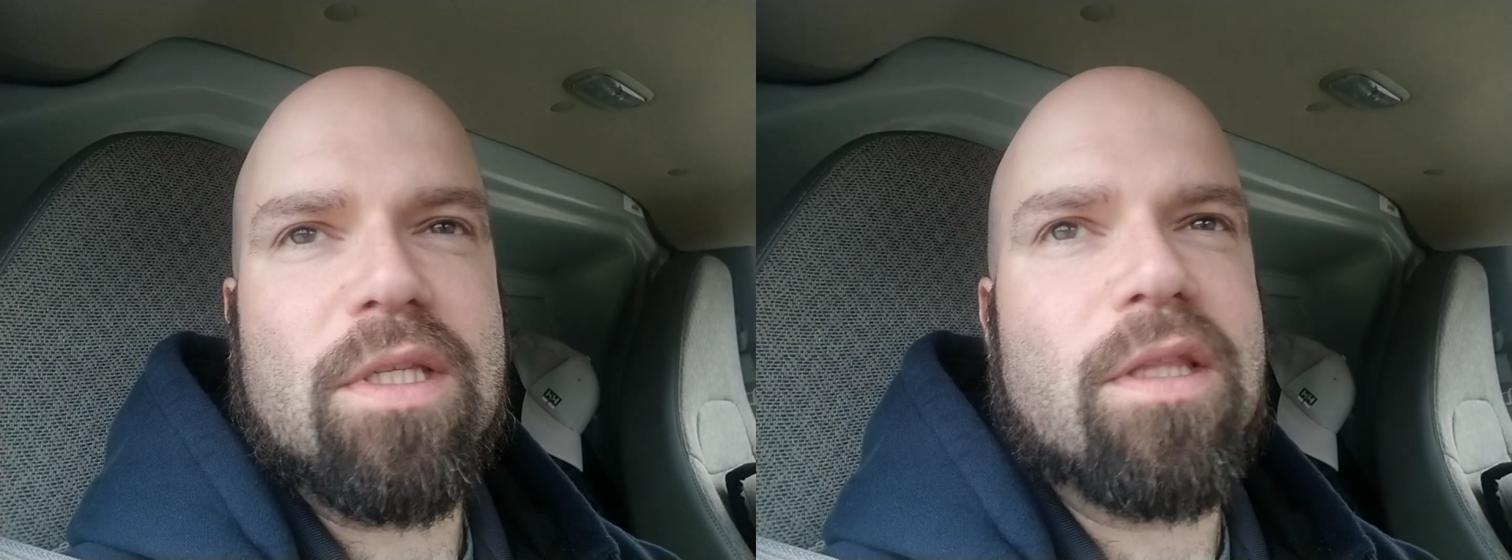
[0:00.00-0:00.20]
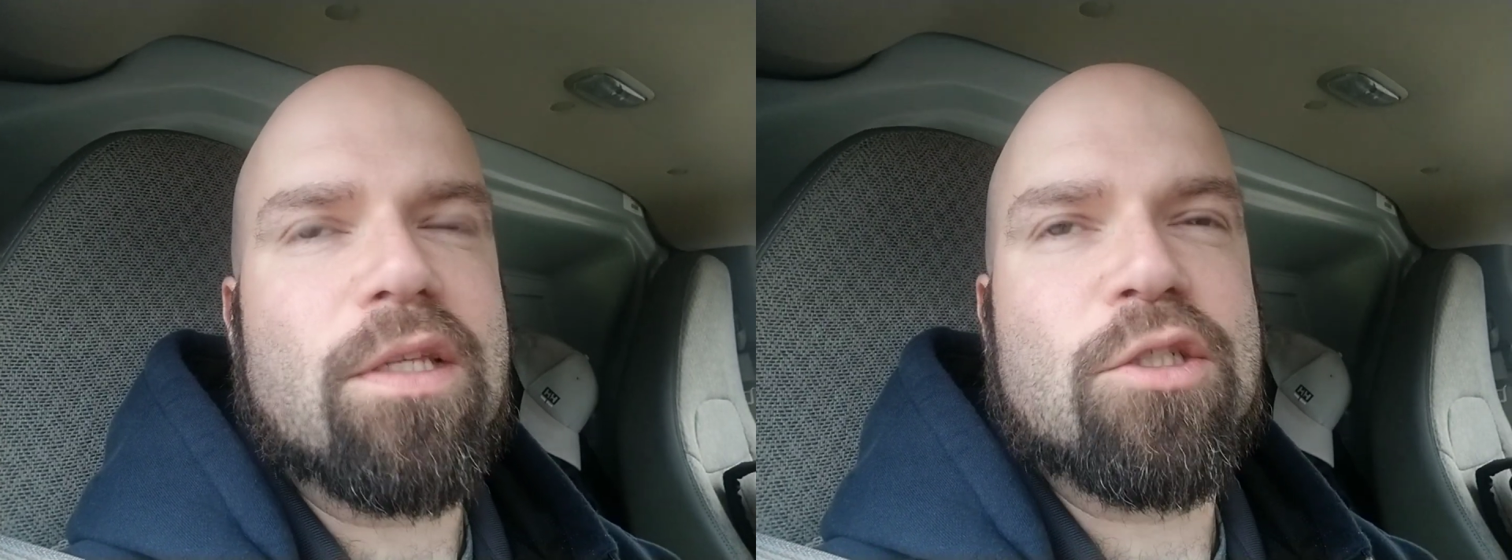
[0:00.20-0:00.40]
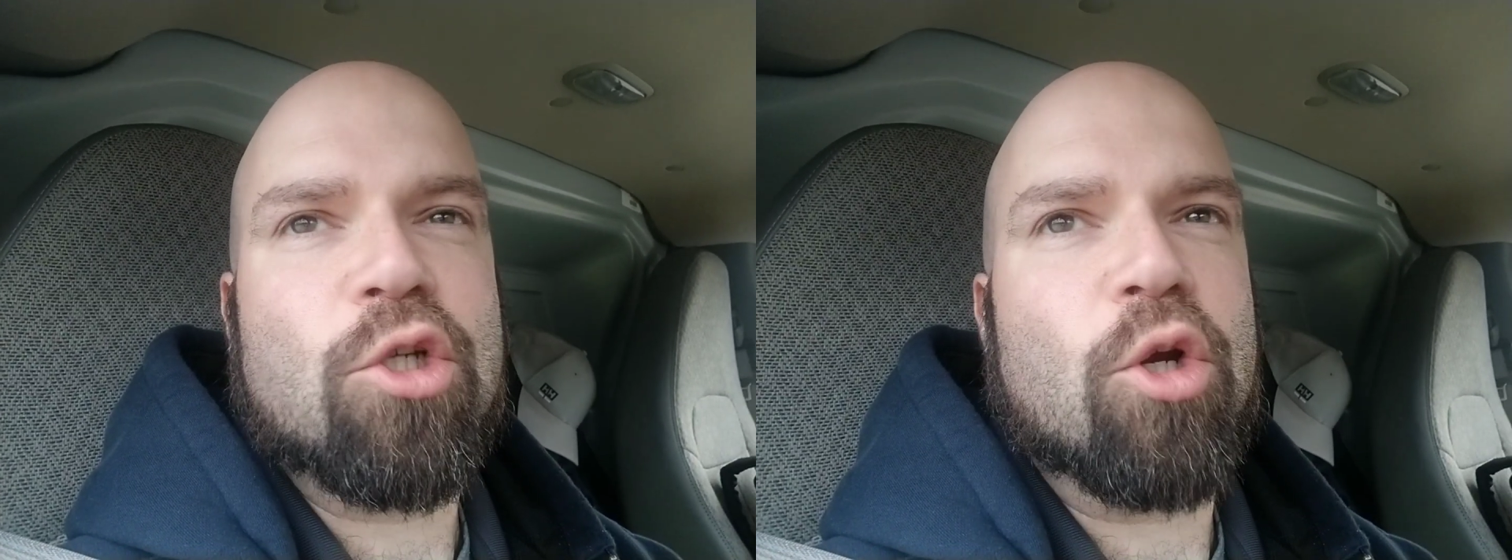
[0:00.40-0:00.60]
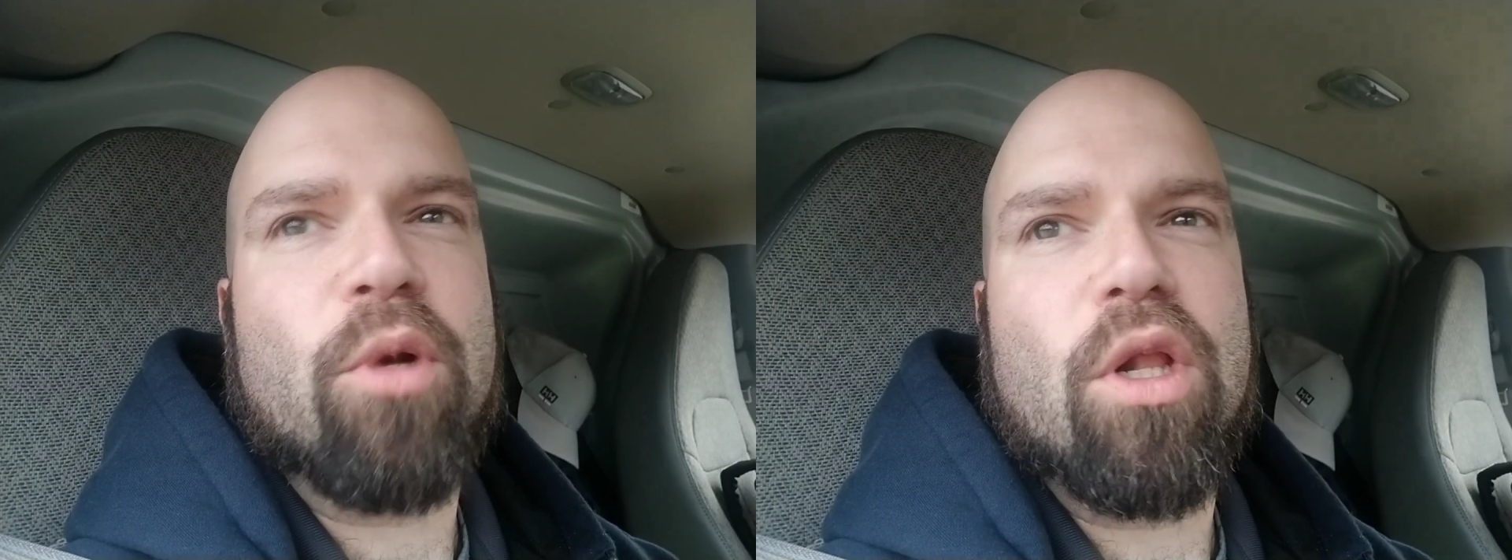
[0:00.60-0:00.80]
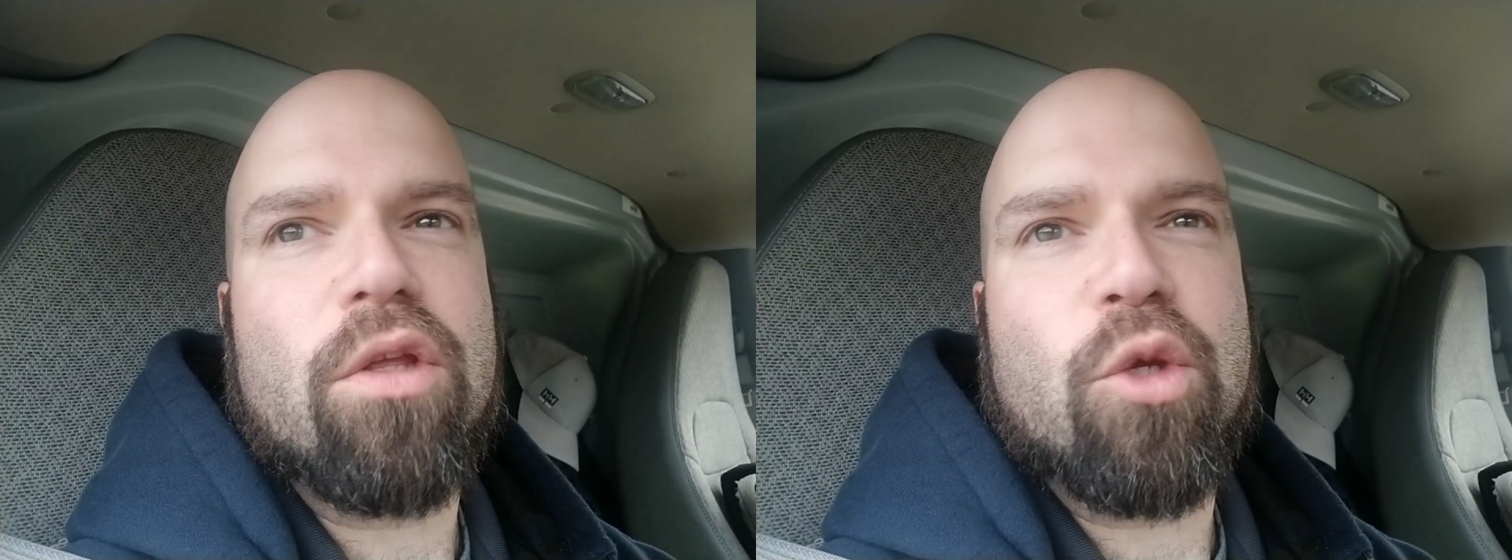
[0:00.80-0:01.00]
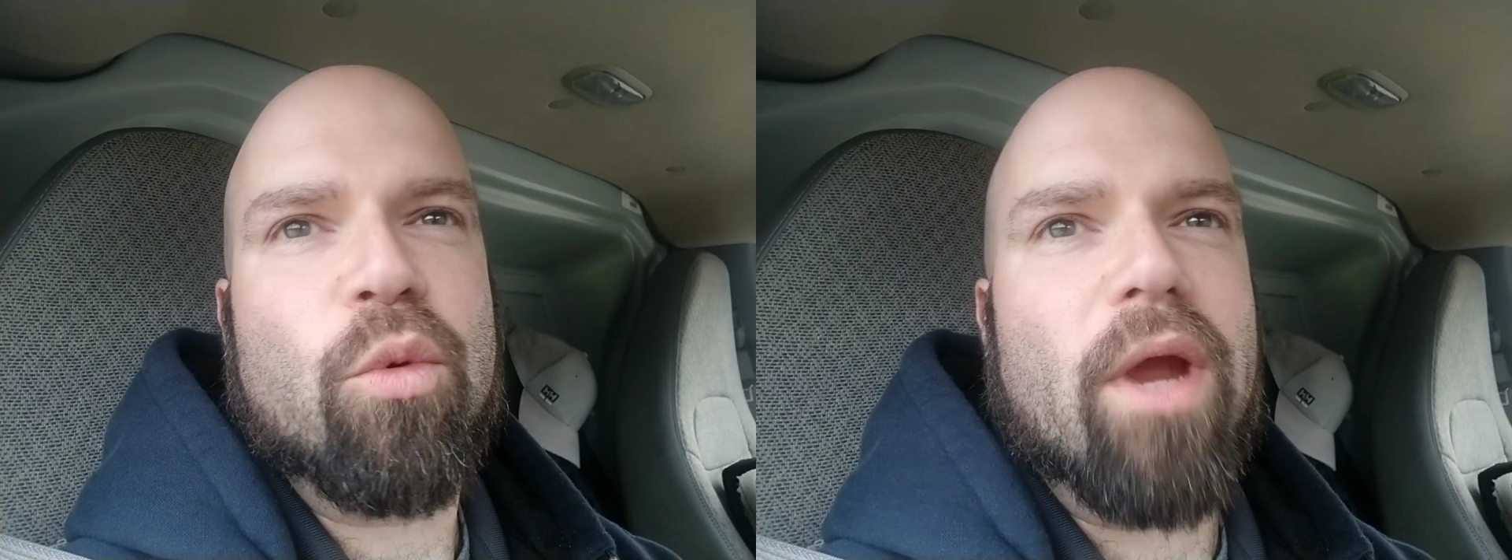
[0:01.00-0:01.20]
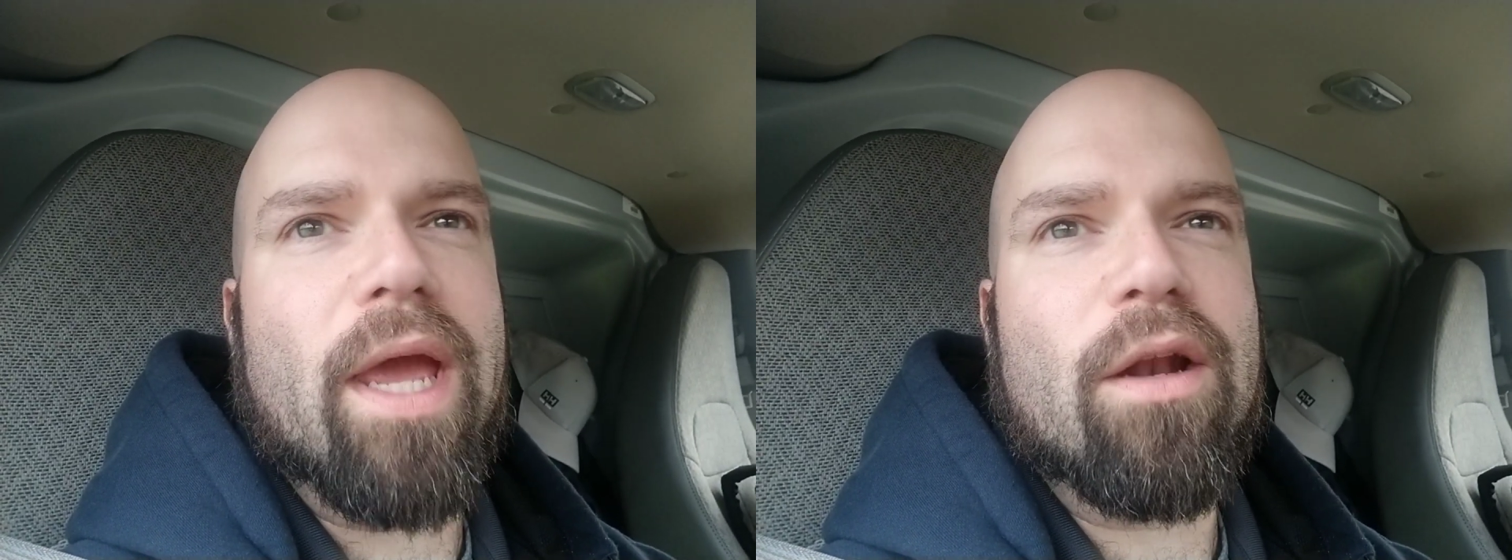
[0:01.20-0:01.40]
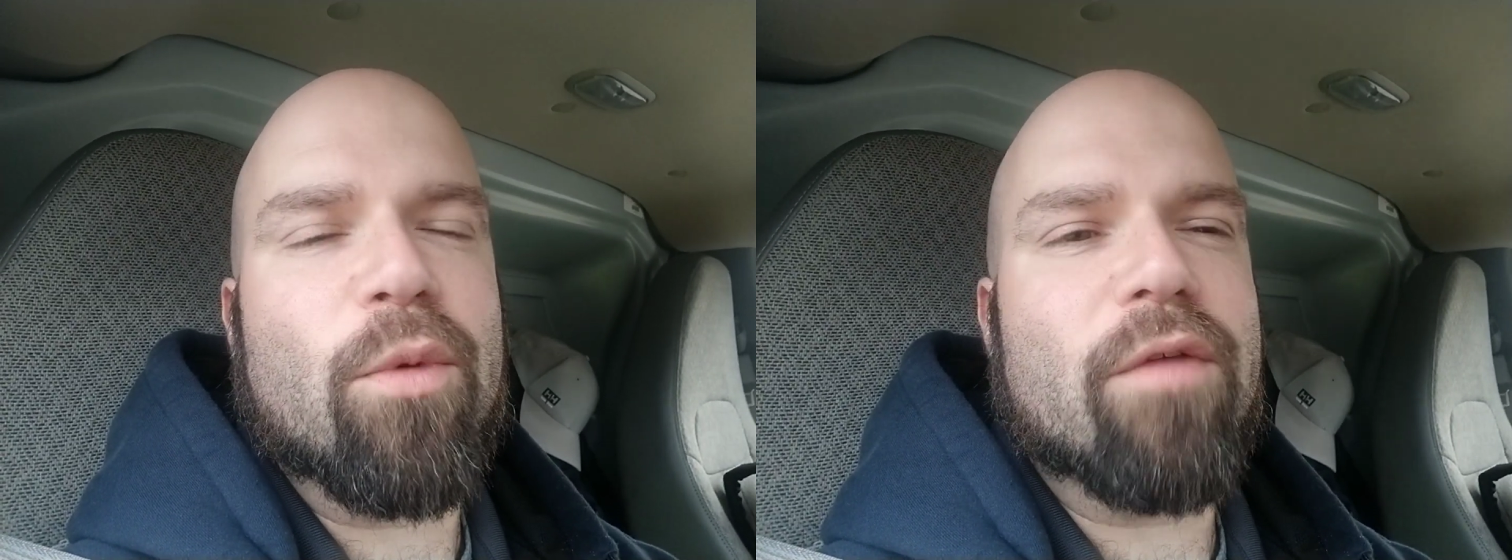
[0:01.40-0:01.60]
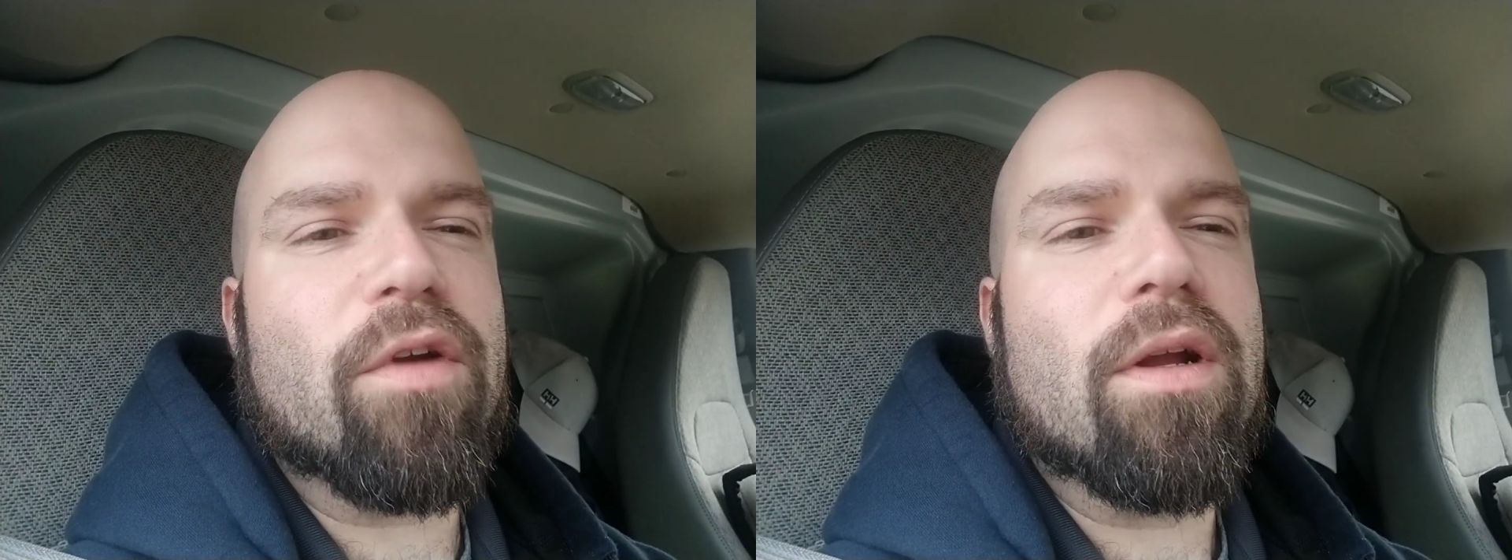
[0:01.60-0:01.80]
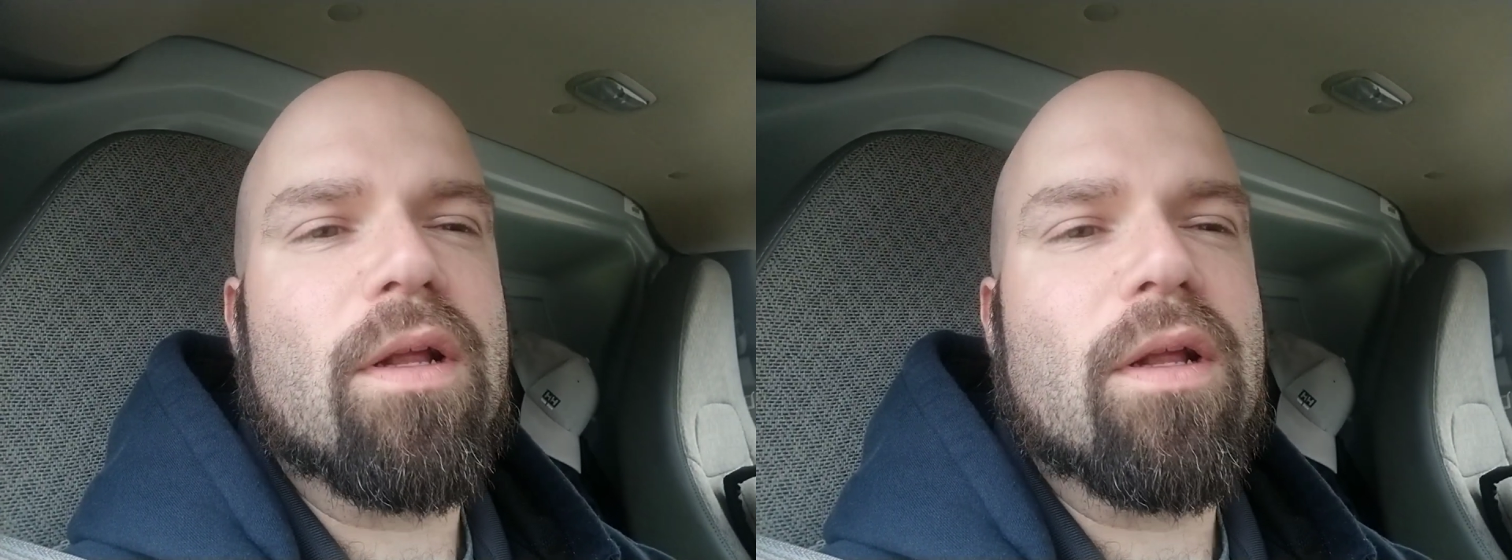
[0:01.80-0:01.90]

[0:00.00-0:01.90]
in this terminal you were at or whatever.